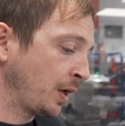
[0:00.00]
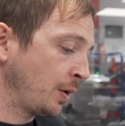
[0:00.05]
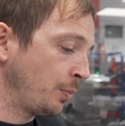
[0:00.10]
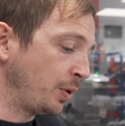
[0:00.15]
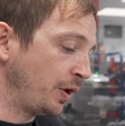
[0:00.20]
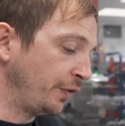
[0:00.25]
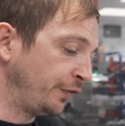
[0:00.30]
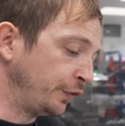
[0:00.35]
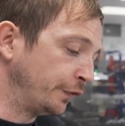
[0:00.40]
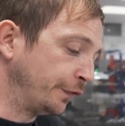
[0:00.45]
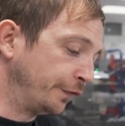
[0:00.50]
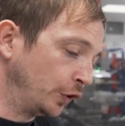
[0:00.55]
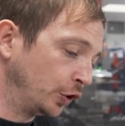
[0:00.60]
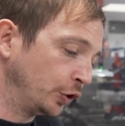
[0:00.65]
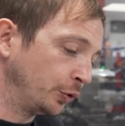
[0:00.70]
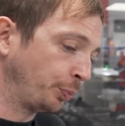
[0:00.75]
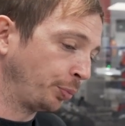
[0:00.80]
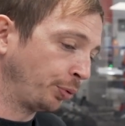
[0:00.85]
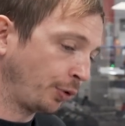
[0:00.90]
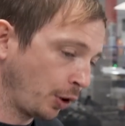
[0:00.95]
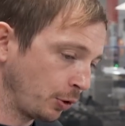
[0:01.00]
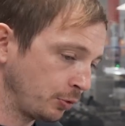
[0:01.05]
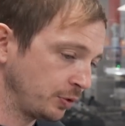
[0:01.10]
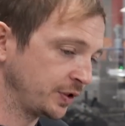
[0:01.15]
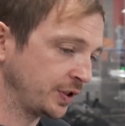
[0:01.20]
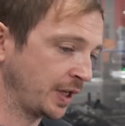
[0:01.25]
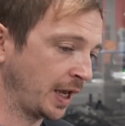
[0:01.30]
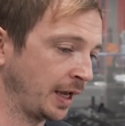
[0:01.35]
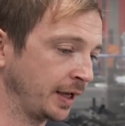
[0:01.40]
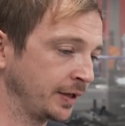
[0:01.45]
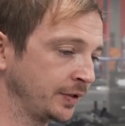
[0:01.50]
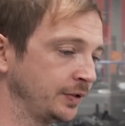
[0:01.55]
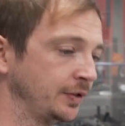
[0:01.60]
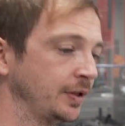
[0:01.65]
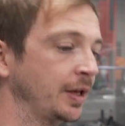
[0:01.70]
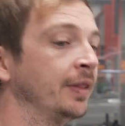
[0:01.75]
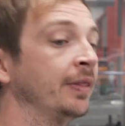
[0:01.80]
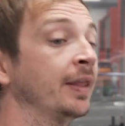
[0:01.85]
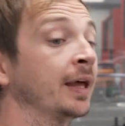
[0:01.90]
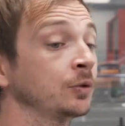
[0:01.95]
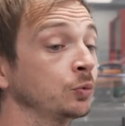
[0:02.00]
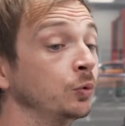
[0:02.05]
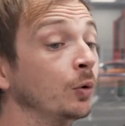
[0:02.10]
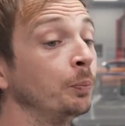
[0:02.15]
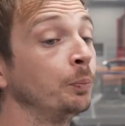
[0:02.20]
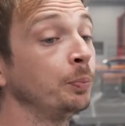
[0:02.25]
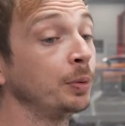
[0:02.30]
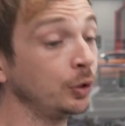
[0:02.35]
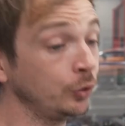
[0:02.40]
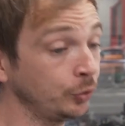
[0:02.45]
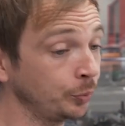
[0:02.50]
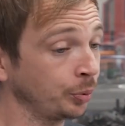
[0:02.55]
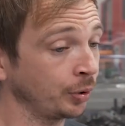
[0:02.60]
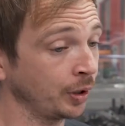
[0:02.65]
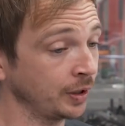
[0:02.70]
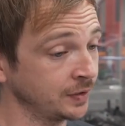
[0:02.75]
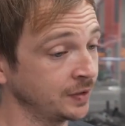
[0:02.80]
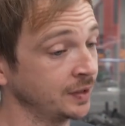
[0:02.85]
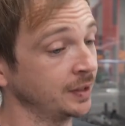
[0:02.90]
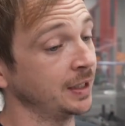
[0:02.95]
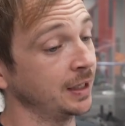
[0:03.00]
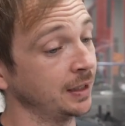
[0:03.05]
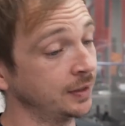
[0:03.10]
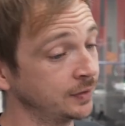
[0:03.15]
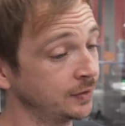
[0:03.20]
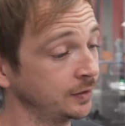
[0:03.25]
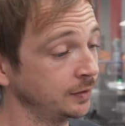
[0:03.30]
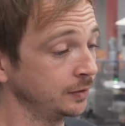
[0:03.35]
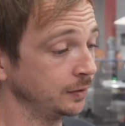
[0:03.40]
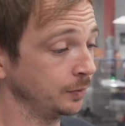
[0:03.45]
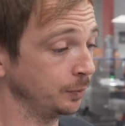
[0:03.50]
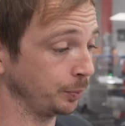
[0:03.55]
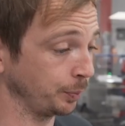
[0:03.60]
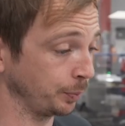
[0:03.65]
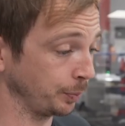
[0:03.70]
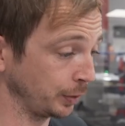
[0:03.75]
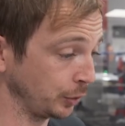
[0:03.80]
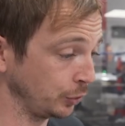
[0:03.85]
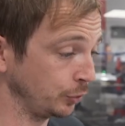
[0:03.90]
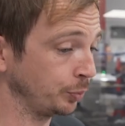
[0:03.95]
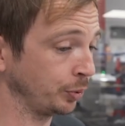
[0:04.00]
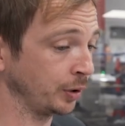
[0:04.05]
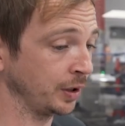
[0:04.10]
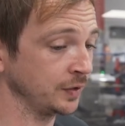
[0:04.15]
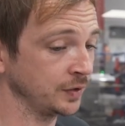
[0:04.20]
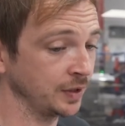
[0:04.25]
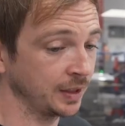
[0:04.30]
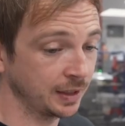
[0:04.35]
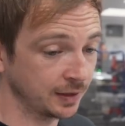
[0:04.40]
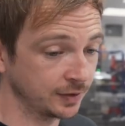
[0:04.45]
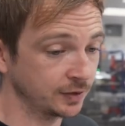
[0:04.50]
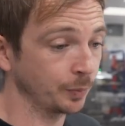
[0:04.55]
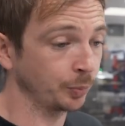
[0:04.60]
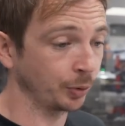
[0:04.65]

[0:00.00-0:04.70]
but if you follow process, and that's what blueprinting is a